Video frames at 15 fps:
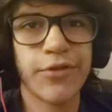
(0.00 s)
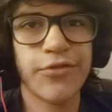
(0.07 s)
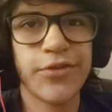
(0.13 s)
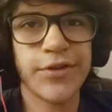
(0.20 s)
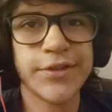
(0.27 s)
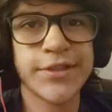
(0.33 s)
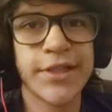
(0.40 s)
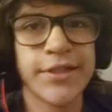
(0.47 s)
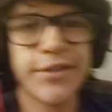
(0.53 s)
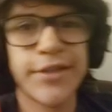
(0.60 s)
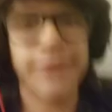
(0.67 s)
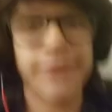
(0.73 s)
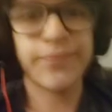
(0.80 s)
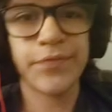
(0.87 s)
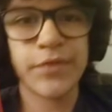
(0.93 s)
feels that
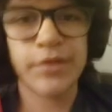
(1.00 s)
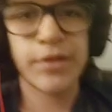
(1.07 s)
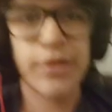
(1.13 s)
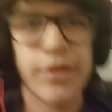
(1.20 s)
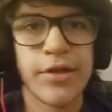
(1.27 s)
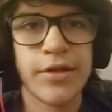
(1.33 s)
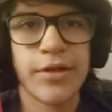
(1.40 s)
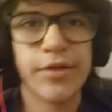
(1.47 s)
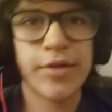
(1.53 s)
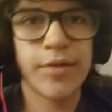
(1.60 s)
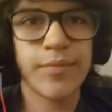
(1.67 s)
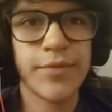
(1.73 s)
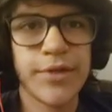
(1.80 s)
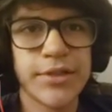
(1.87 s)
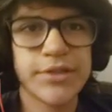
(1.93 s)
time.
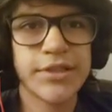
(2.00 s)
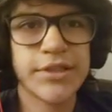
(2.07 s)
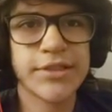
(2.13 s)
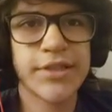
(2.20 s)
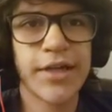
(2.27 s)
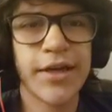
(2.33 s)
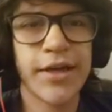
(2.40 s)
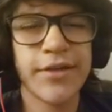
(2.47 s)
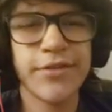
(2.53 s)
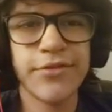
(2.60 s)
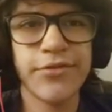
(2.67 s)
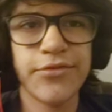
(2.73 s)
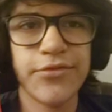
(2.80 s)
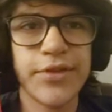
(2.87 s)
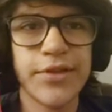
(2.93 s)
Nimbus. It's kind of
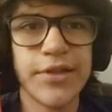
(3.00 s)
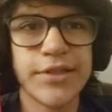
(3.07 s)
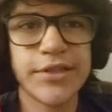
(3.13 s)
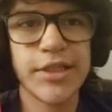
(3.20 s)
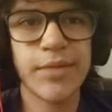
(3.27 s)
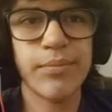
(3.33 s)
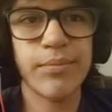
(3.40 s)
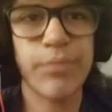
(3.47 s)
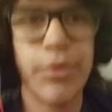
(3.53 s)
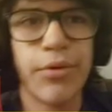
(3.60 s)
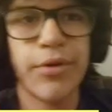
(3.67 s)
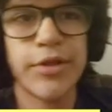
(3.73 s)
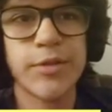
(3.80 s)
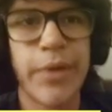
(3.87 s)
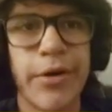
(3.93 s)
in the same boat
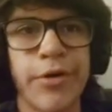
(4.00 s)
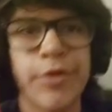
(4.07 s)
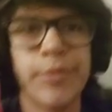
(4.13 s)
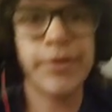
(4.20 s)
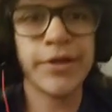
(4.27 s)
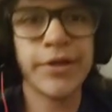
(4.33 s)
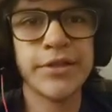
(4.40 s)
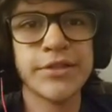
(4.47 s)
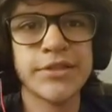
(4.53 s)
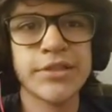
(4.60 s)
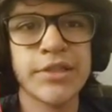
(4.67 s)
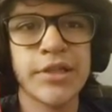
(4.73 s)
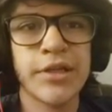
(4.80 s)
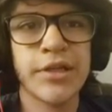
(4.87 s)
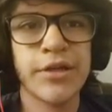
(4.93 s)
as Powdered Peaks,
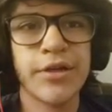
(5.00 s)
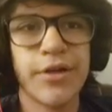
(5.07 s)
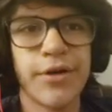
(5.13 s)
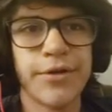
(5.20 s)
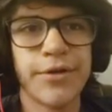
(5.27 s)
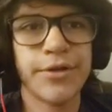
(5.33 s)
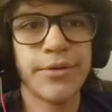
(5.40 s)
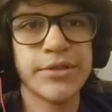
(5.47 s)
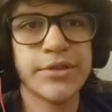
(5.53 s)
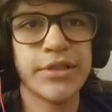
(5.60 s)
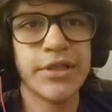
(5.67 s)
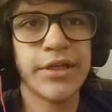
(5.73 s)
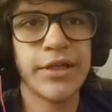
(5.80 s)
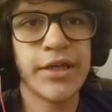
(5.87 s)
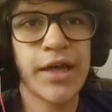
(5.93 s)
although it's
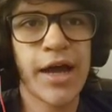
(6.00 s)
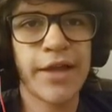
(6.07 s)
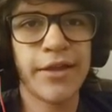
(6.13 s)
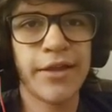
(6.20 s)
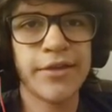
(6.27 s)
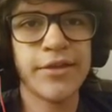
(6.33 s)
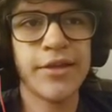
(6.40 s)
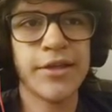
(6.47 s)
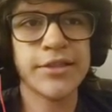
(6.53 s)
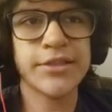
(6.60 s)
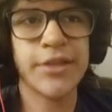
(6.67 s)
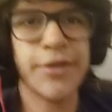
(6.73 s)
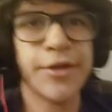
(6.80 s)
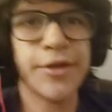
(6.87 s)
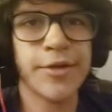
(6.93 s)
like I like the
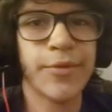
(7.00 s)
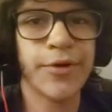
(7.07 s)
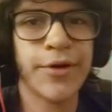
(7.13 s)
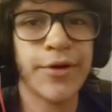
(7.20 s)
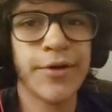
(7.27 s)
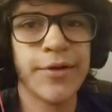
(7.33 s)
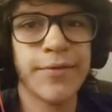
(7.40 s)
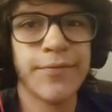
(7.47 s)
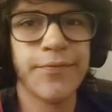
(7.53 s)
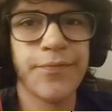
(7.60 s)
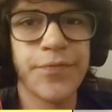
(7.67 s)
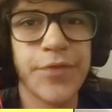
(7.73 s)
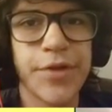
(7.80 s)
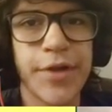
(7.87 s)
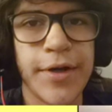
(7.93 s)
aesthetic more.
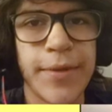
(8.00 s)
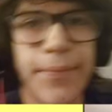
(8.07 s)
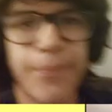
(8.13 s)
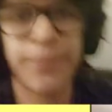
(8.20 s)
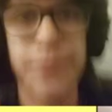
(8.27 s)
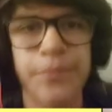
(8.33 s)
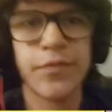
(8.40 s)
Um,